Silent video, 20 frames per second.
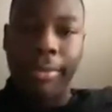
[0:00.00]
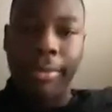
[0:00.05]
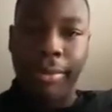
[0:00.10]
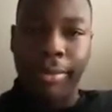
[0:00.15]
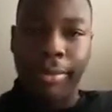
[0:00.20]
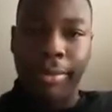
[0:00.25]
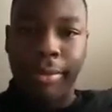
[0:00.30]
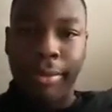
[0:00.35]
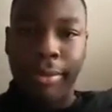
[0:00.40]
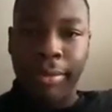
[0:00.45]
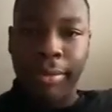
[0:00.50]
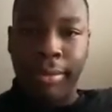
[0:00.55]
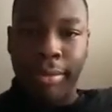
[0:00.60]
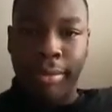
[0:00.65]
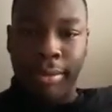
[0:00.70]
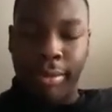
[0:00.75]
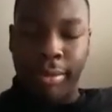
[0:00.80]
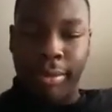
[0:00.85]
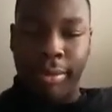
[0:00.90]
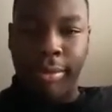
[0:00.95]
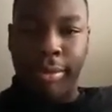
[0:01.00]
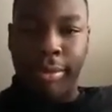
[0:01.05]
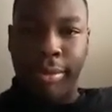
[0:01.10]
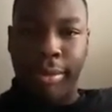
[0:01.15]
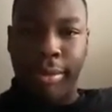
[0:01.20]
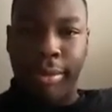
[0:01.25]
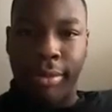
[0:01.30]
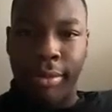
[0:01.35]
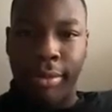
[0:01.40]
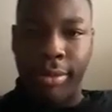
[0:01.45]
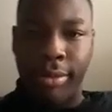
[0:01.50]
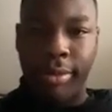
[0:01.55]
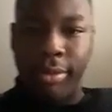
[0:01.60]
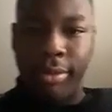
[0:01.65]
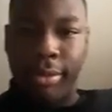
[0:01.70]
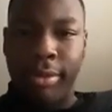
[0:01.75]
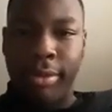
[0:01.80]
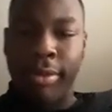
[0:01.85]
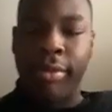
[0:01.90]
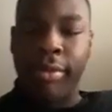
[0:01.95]

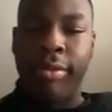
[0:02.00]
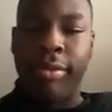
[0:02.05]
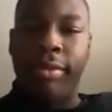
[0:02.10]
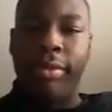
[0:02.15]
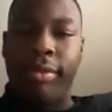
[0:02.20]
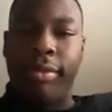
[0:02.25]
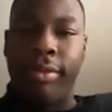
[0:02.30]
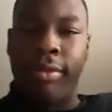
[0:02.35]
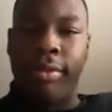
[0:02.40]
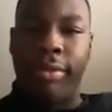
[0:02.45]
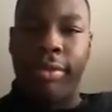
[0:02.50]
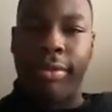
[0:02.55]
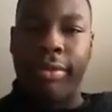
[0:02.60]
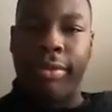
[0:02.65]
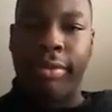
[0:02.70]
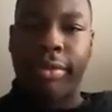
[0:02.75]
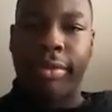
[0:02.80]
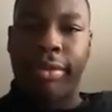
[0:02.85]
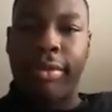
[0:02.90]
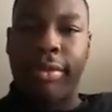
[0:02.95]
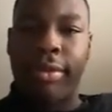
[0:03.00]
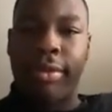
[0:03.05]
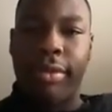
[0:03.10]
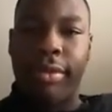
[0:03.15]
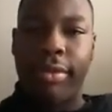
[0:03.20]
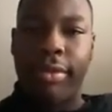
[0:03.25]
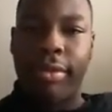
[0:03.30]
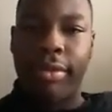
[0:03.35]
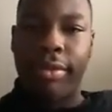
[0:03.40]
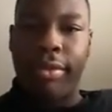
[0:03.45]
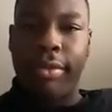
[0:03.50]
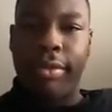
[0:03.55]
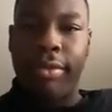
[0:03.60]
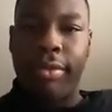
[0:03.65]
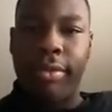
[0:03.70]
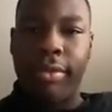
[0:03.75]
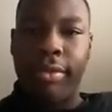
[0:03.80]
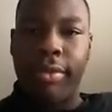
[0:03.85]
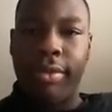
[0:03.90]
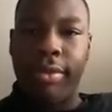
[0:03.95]

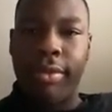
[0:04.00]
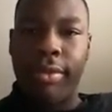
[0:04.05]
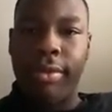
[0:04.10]
This person isn't speaking.